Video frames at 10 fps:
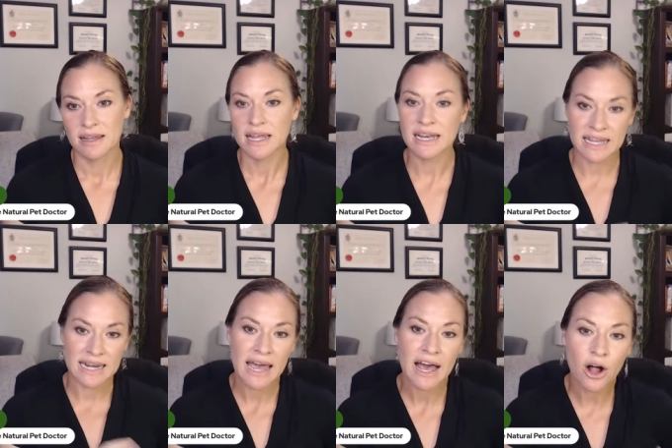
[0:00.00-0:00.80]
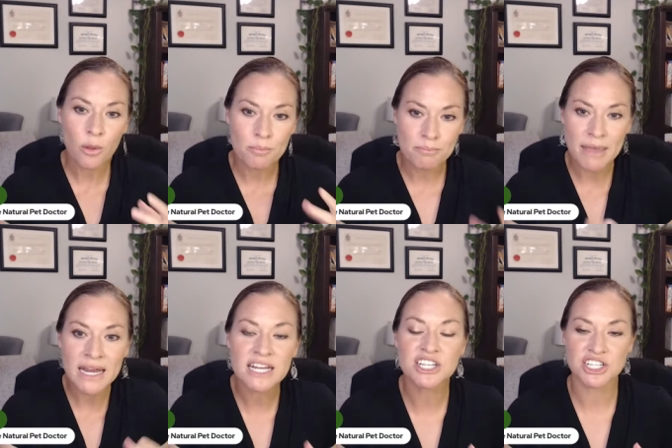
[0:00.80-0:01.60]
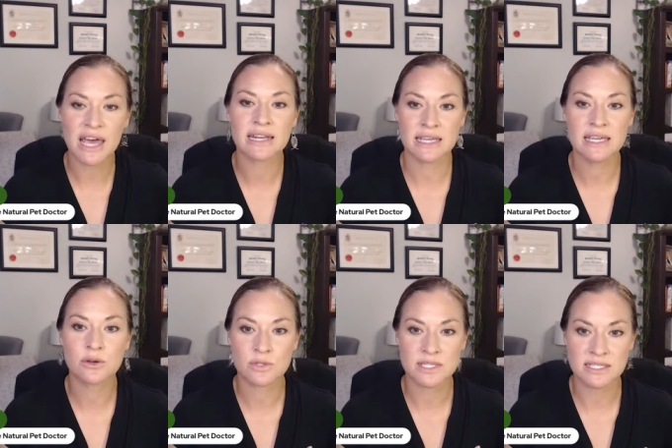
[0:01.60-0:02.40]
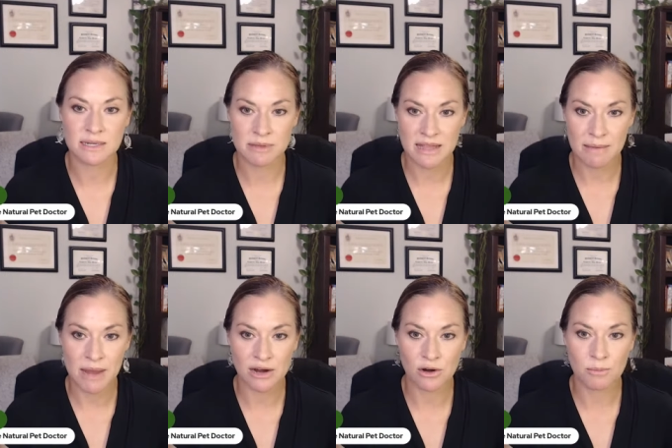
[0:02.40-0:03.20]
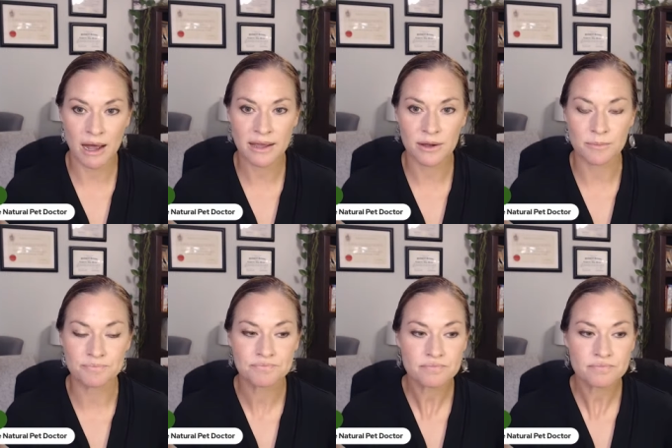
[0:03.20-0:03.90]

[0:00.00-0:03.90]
And it can help manage that ecosystem and that microbiome.